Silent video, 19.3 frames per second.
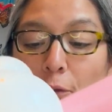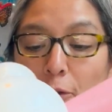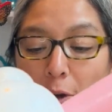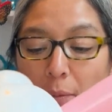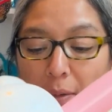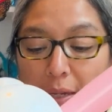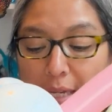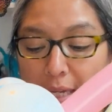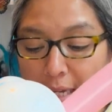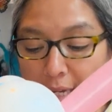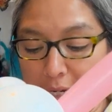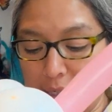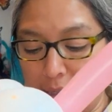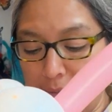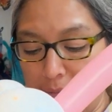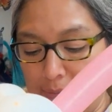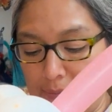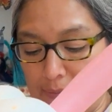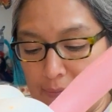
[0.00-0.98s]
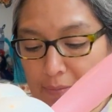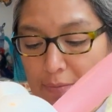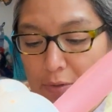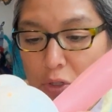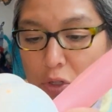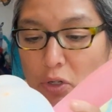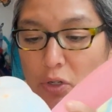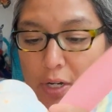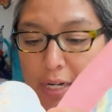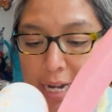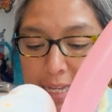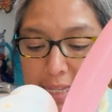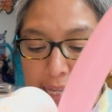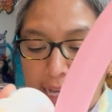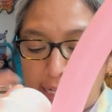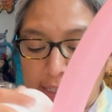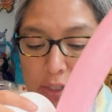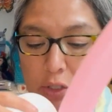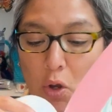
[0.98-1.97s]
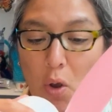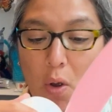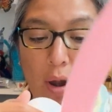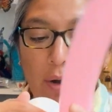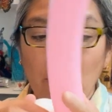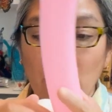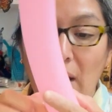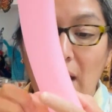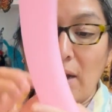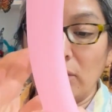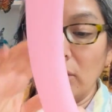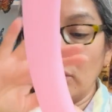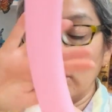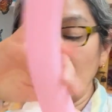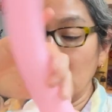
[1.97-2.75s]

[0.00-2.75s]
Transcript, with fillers: from here, you're gonna just go around,